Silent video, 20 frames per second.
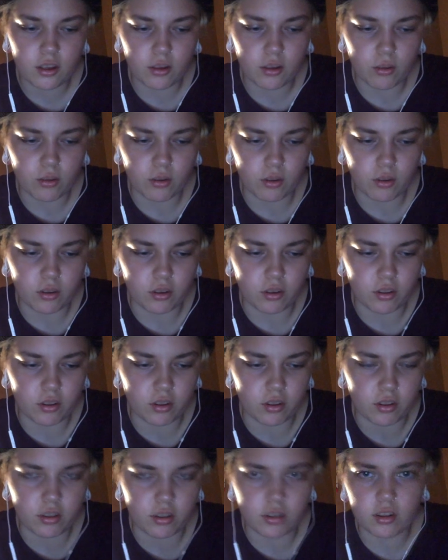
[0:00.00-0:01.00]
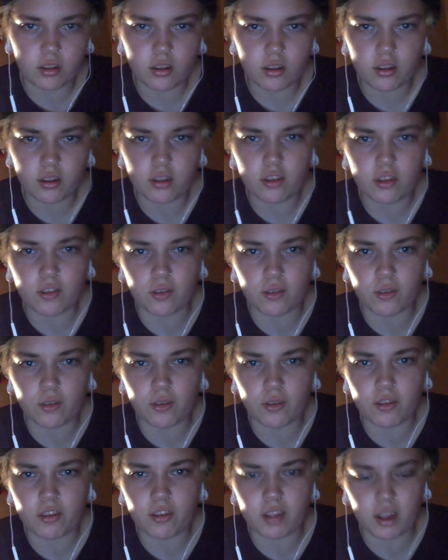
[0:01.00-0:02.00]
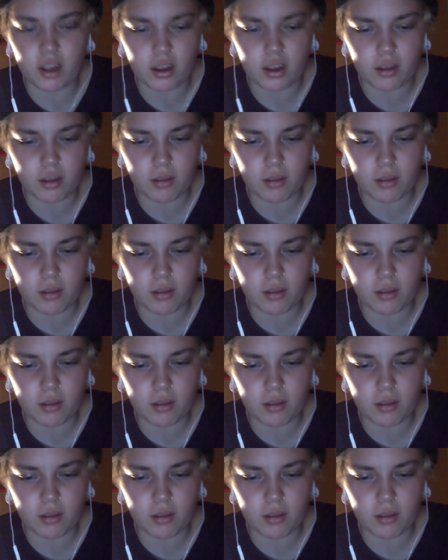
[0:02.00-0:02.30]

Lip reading: which is so sick,